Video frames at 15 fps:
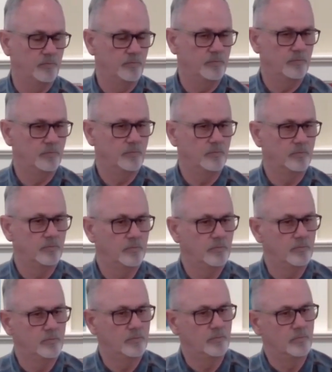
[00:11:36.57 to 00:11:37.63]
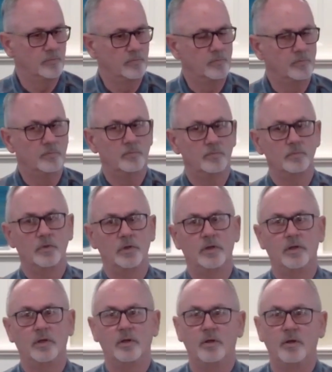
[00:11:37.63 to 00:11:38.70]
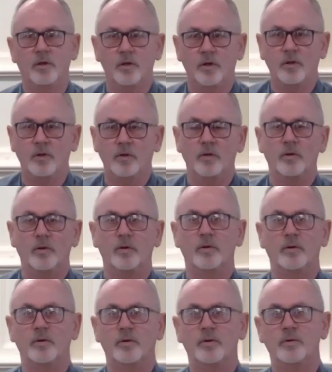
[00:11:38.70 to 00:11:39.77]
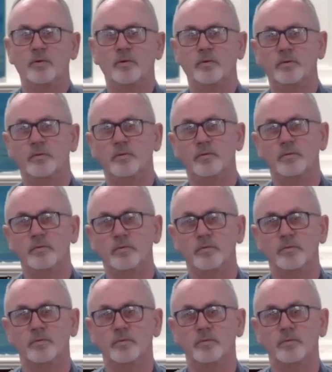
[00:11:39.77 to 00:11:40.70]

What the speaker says: No one is speaking in this clip.